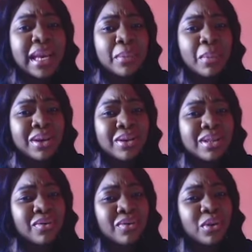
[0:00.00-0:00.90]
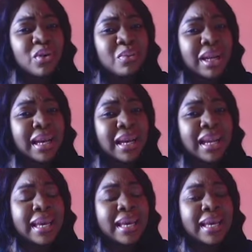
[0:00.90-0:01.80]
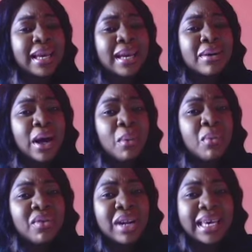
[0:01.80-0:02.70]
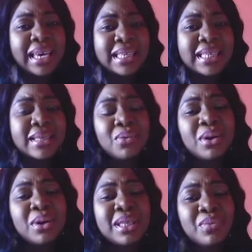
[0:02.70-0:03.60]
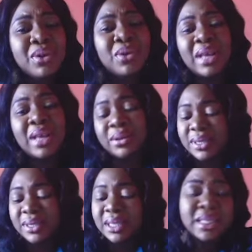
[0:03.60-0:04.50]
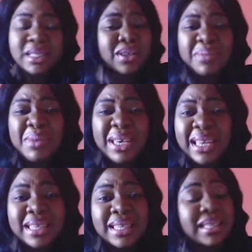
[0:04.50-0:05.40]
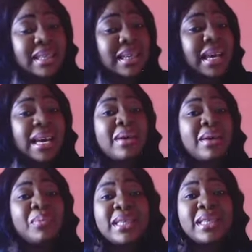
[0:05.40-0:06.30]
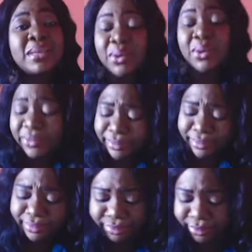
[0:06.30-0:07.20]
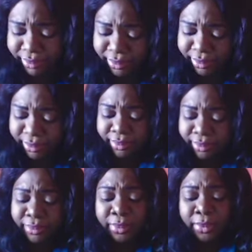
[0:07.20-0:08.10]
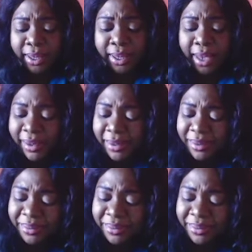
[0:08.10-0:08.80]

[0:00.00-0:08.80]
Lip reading: like park yourself in front of me and you're like now moving like a snail. What's the meaning of that nonsense? It doesn't make any sense. Pisses me off. Okay.